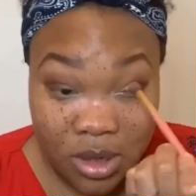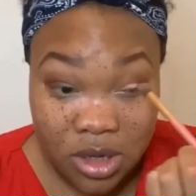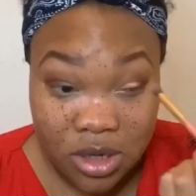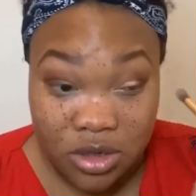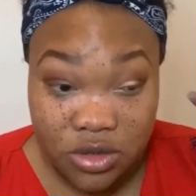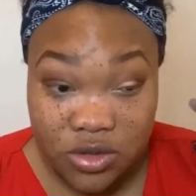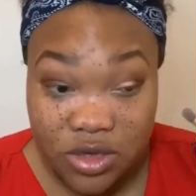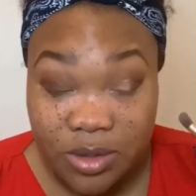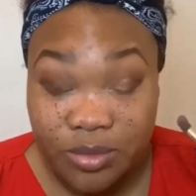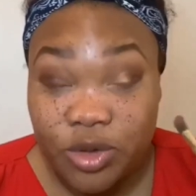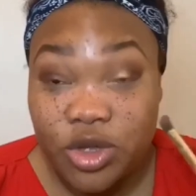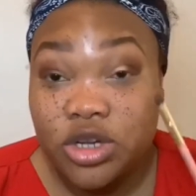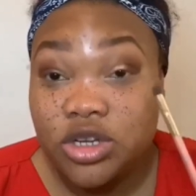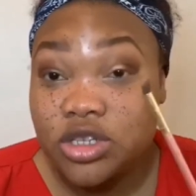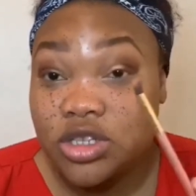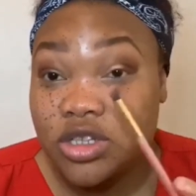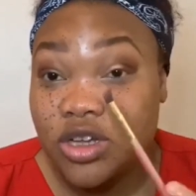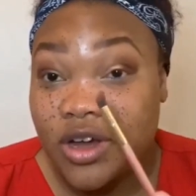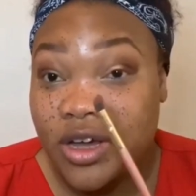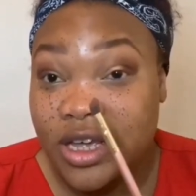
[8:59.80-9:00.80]
So I'm gonna
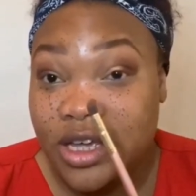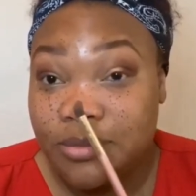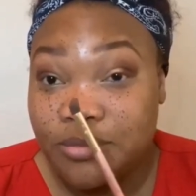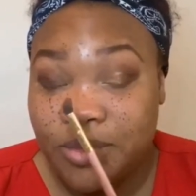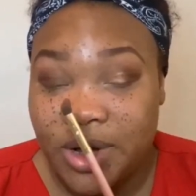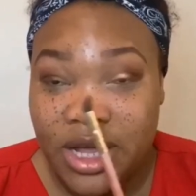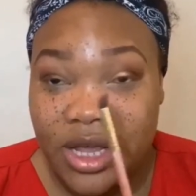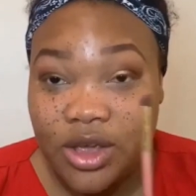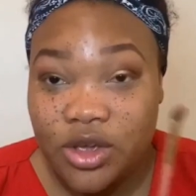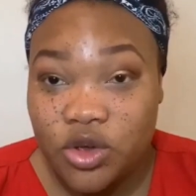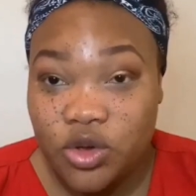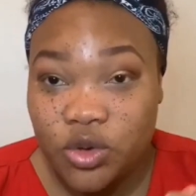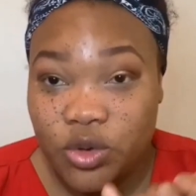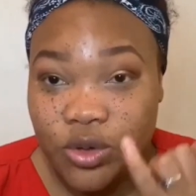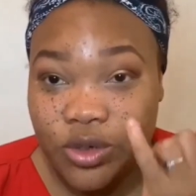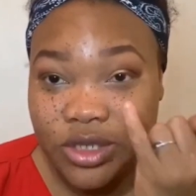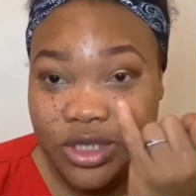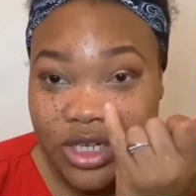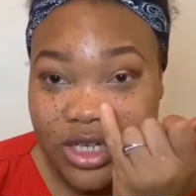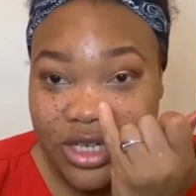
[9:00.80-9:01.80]
start in my
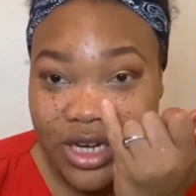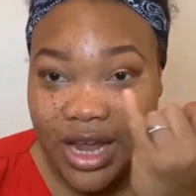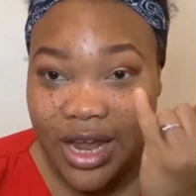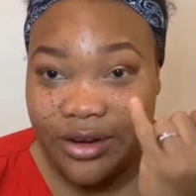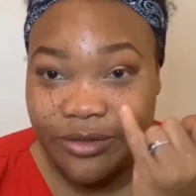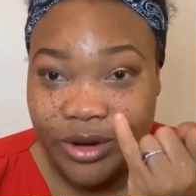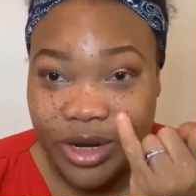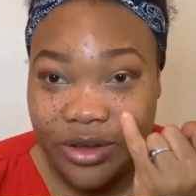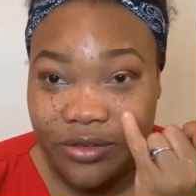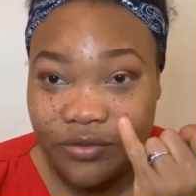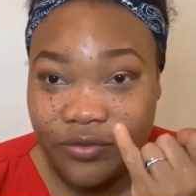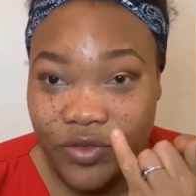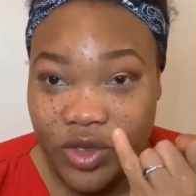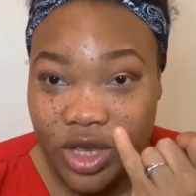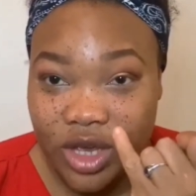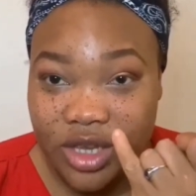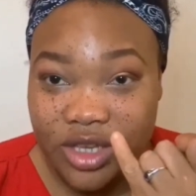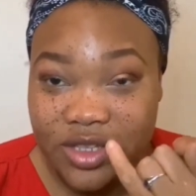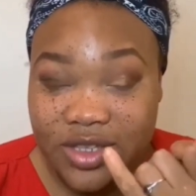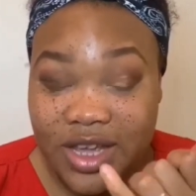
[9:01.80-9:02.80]
hooded area
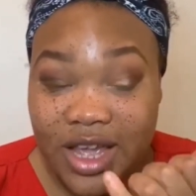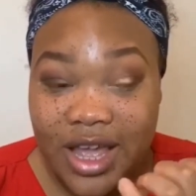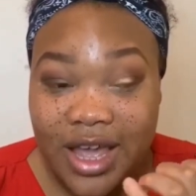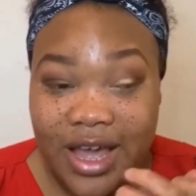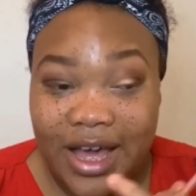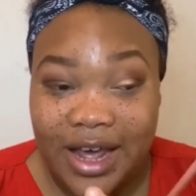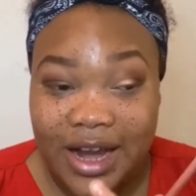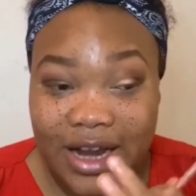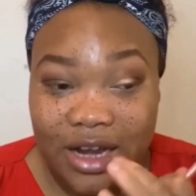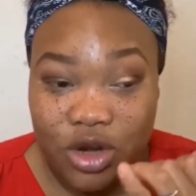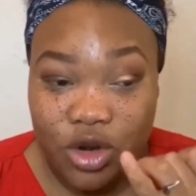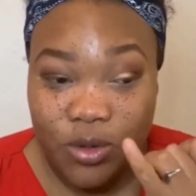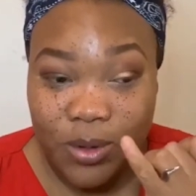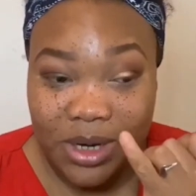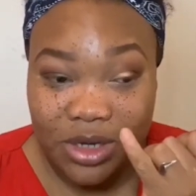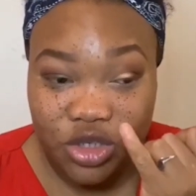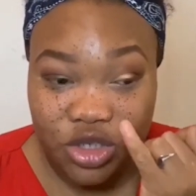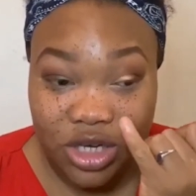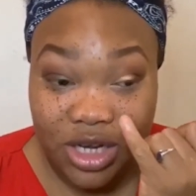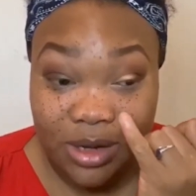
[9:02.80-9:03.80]
first, and then
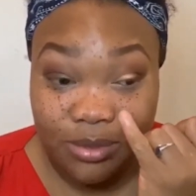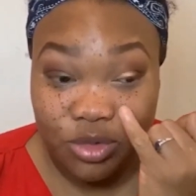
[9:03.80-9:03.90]
gradually I'm